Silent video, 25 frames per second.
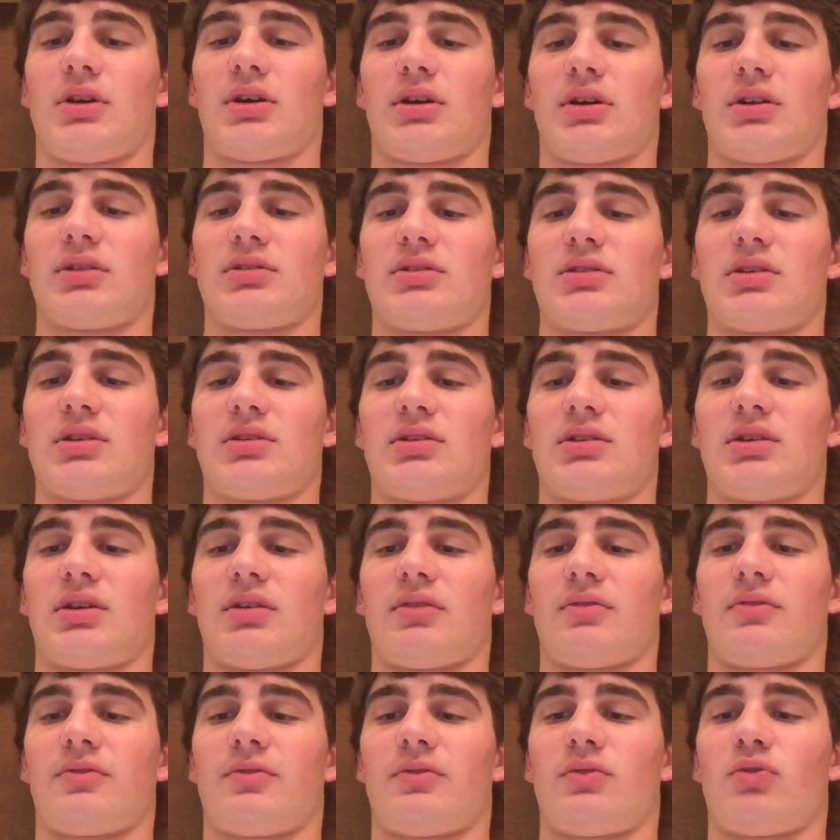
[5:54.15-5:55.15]
consisting
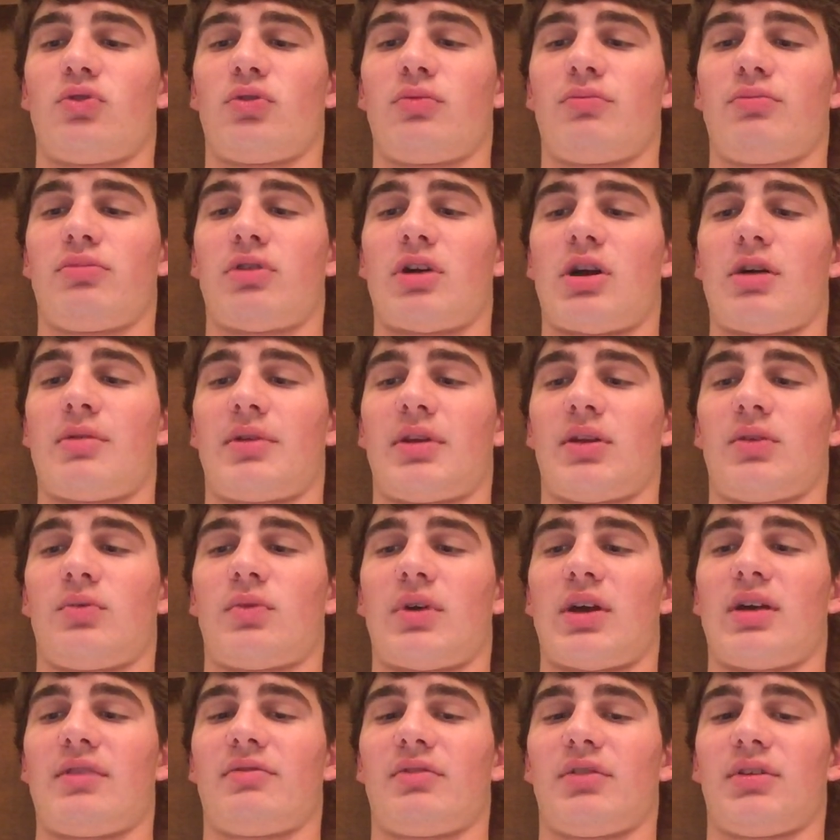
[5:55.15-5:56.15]
of 4 prominent
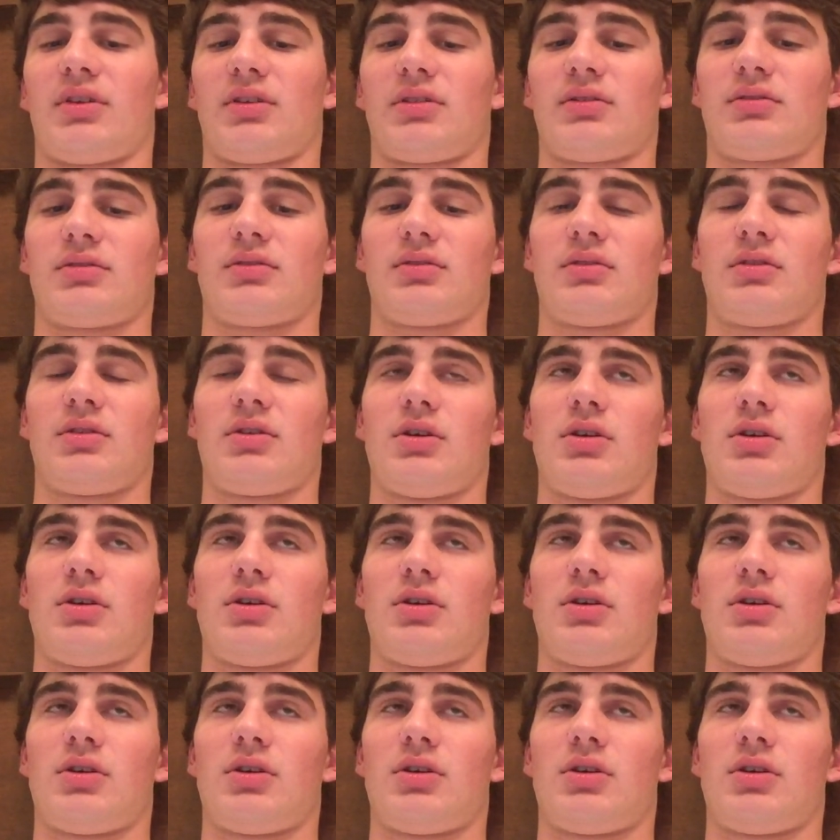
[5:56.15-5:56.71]
wavelengths: